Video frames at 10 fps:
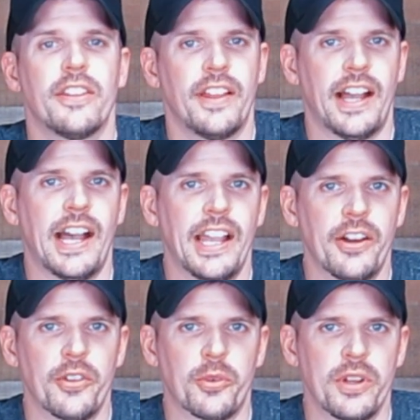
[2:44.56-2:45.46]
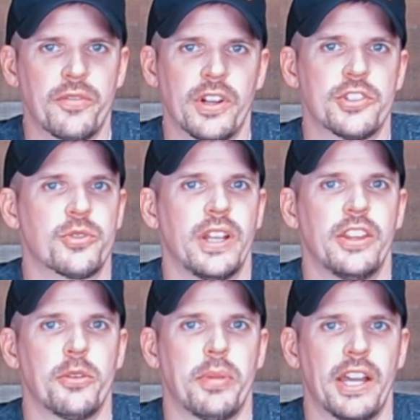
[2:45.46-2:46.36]
the higher the refresh
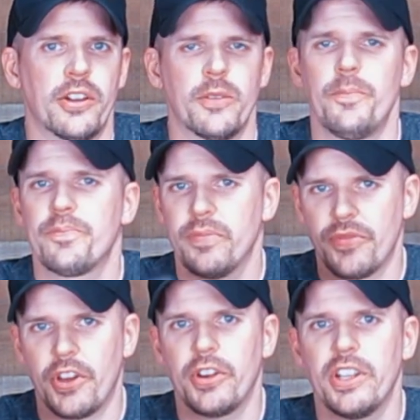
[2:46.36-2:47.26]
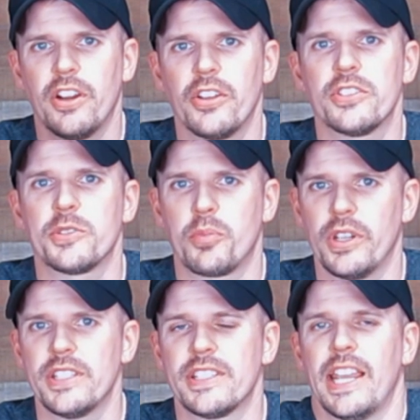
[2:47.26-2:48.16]
rate, the better. And 30 hertz is
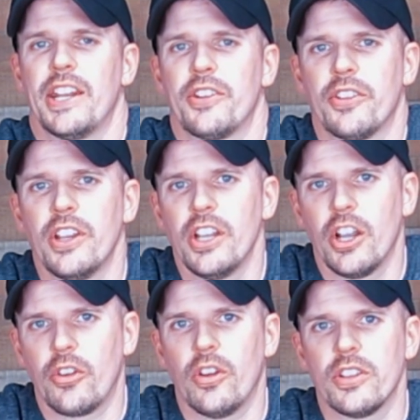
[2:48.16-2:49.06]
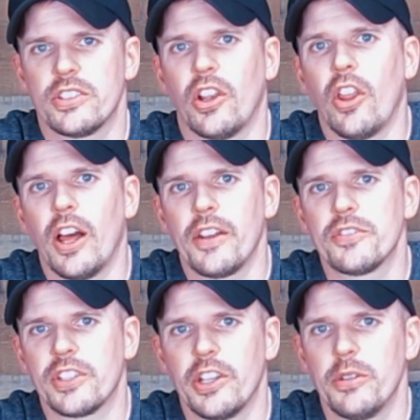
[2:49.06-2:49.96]
pretty standard across a lot of
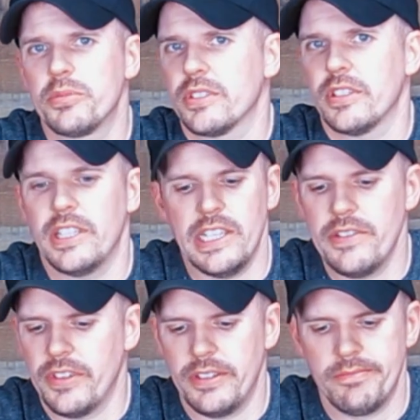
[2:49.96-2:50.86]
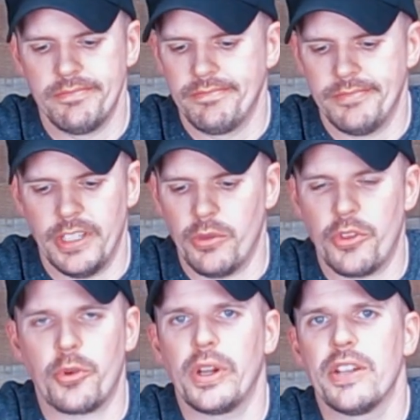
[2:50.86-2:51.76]
scopes, even
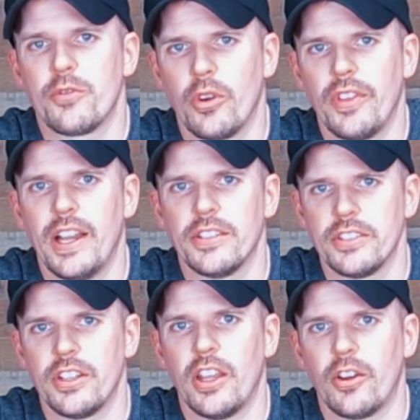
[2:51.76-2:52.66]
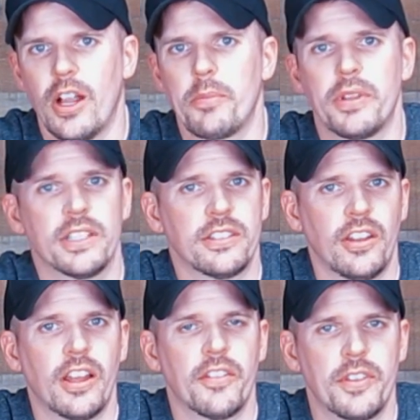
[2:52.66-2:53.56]
$3,000 and $4,000 optics. A
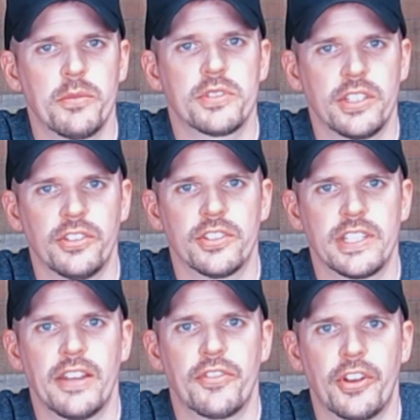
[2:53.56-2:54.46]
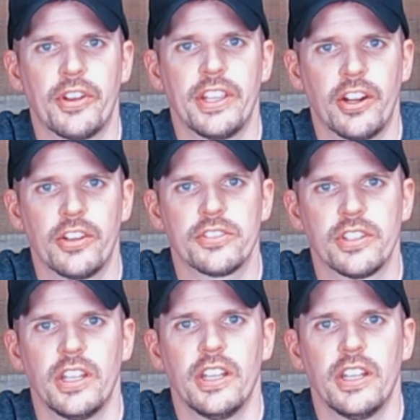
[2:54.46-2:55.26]
lot of them still just have 30 hertz